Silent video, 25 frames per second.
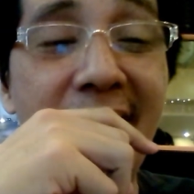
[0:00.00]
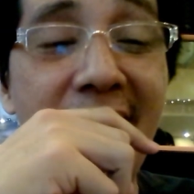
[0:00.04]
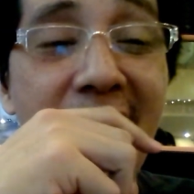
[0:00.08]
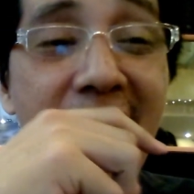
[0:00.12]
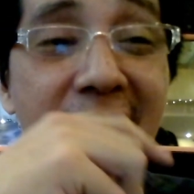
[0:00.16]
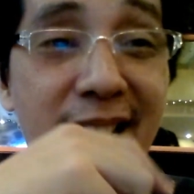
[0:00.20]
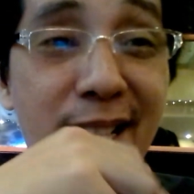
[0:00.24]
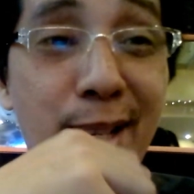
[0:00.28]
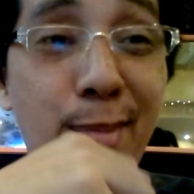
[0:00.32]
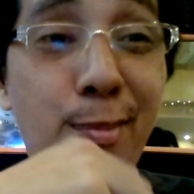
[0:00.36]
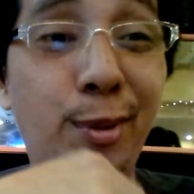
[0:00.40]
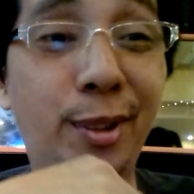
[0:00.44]

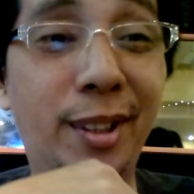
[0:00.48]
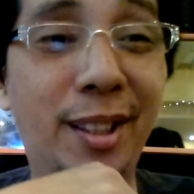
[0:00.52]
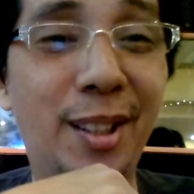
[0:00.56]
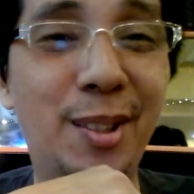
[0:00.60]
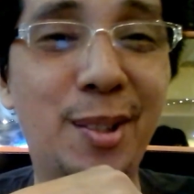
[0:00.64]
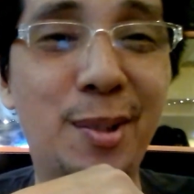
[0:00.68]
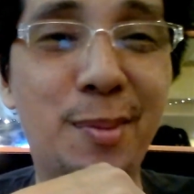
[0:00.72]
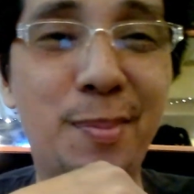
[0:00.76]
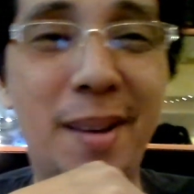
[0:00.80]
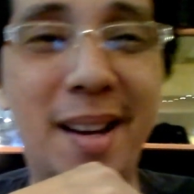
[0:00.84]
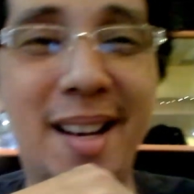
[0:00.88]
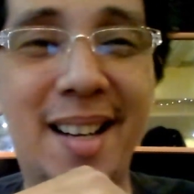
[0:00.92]
SM
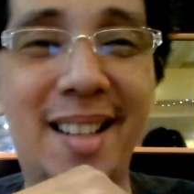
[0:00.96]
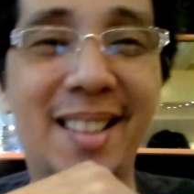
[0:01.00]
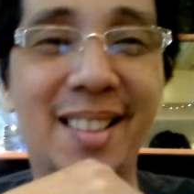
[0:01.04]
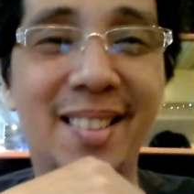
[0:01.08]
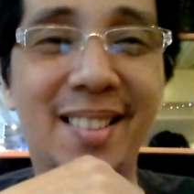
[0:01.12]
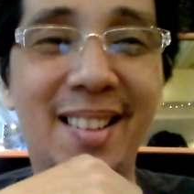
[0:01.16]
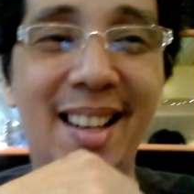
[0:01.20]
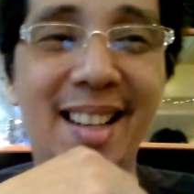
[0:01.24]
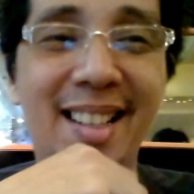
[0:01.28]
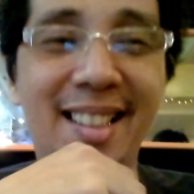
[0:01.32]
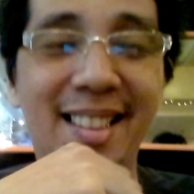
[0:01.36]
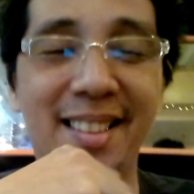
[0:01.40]
Muntinlupa.
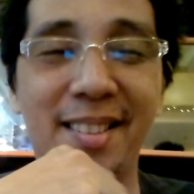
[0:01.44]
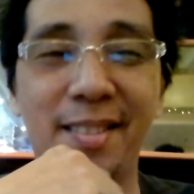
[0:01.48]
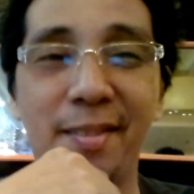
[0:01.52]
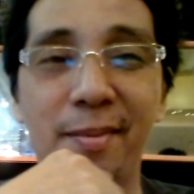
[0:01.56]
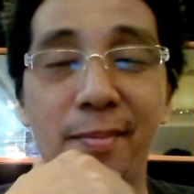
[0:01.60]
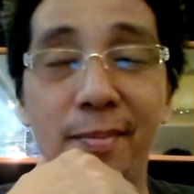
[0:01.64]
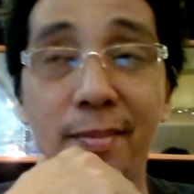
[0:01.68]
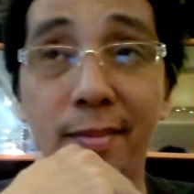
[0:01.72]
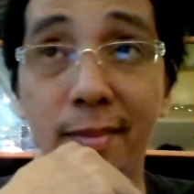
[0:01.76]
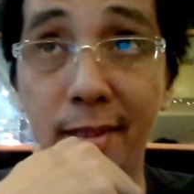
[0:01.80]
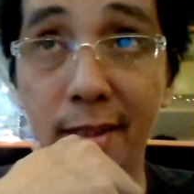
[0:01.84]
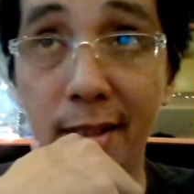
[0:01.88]
Right?
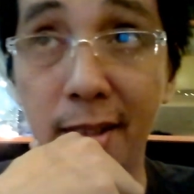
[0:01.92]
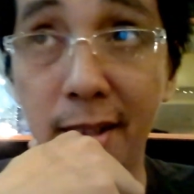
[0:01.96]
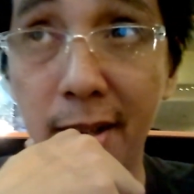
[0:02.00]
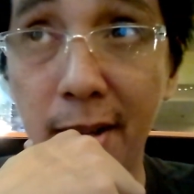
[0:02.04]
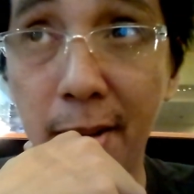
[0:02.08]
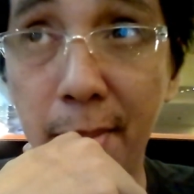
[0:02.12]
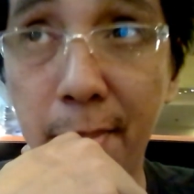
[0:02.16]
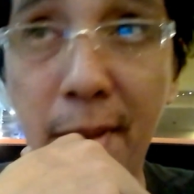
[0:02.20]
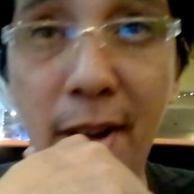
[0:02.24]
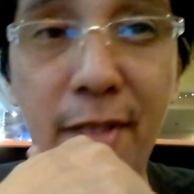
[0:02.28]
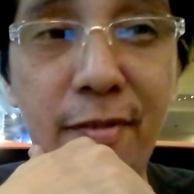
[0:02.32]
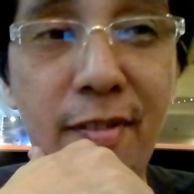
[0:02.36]

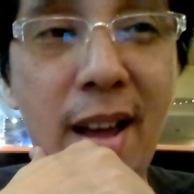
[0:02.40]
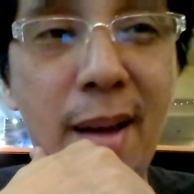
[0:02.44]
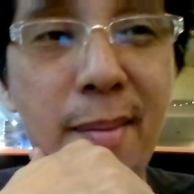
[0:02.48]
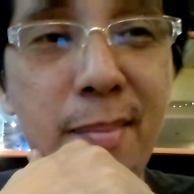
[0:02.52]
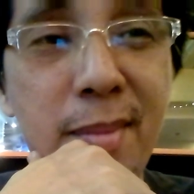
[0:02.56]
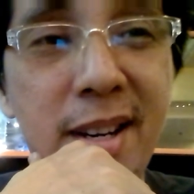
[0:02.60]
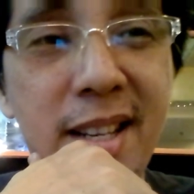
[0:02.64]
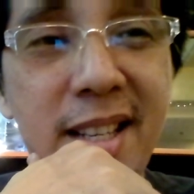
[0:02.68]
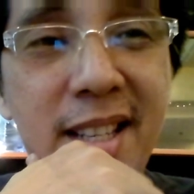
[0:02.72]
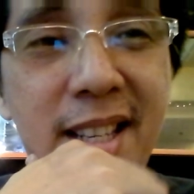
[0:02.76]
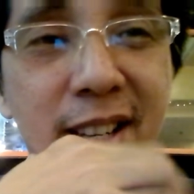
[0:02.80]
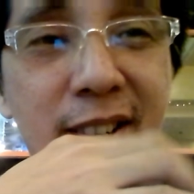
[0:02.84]
My
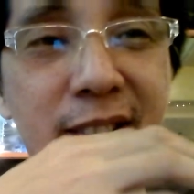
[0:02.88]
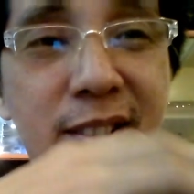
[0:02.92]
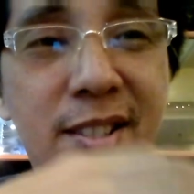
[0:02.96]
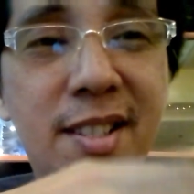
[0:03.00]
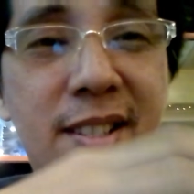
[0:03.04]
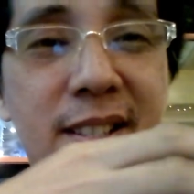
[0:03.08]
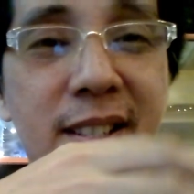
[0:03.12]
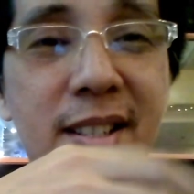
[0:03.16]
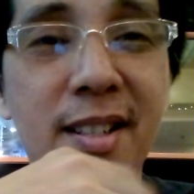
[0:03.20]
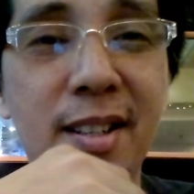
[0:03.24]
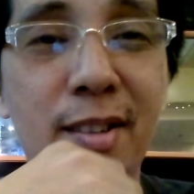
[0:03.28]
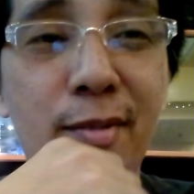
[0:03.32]
family here is
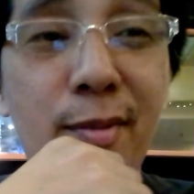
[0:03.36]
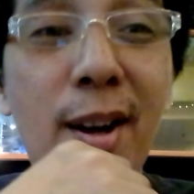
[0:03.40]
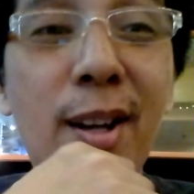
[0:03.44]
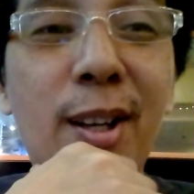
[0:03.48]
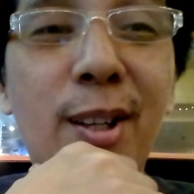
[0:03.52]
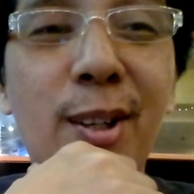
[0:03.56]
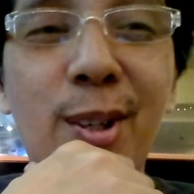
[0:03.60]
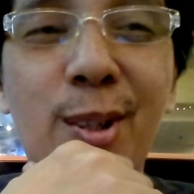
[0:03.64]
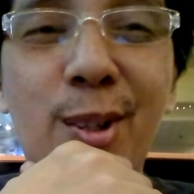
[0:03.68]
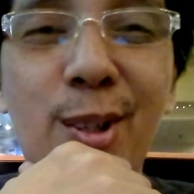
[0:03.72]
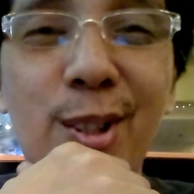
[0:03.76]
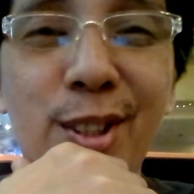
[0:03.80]
a
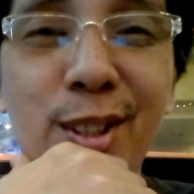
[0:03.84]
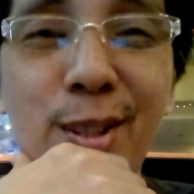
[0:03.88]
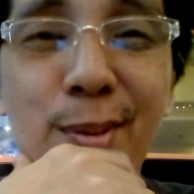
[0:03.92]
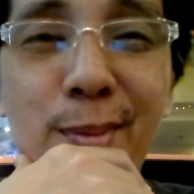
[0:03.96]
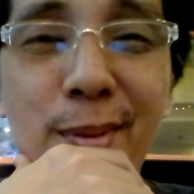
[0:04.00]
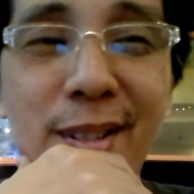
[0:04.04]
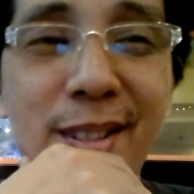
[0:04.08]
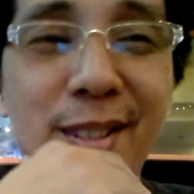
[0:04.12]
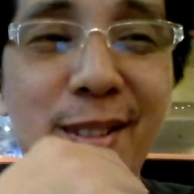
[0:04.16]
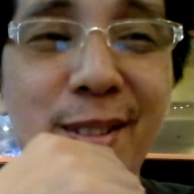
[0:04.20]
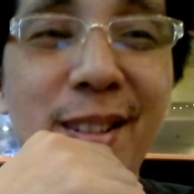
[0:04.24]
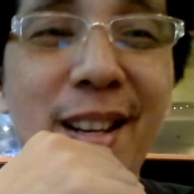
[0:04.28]
regular
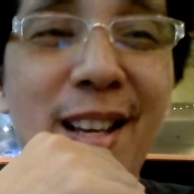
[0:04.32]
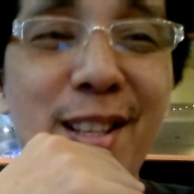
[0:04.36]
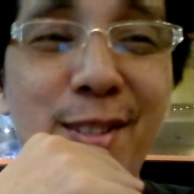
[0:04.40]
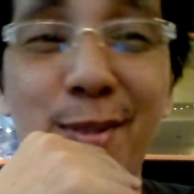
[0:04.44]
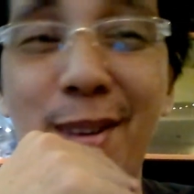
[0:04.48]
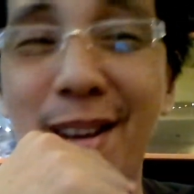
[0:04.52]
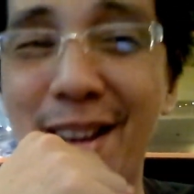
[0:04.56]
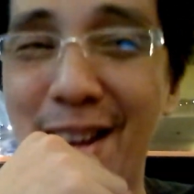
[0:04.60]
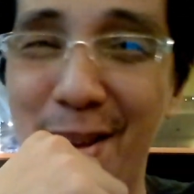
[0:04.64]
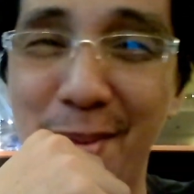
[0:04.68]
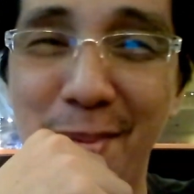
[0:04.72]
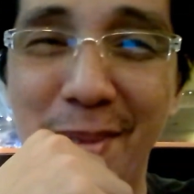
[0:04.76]
customer, so that's
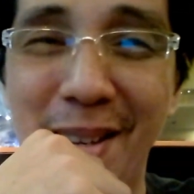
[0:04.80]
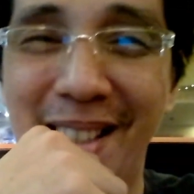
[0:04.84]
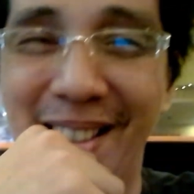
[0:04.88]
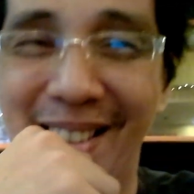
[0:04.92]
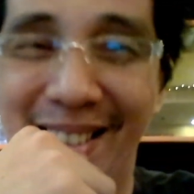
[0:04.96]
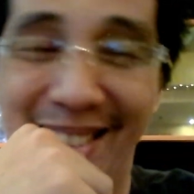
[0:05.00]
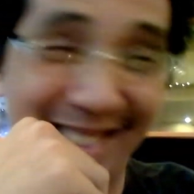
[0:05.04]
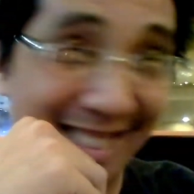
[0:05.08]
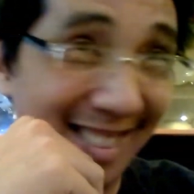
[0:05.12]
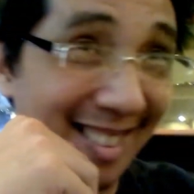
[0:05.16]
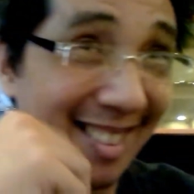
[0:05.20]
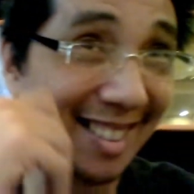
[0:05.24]
why I'm
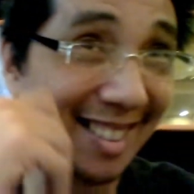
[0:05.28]
here.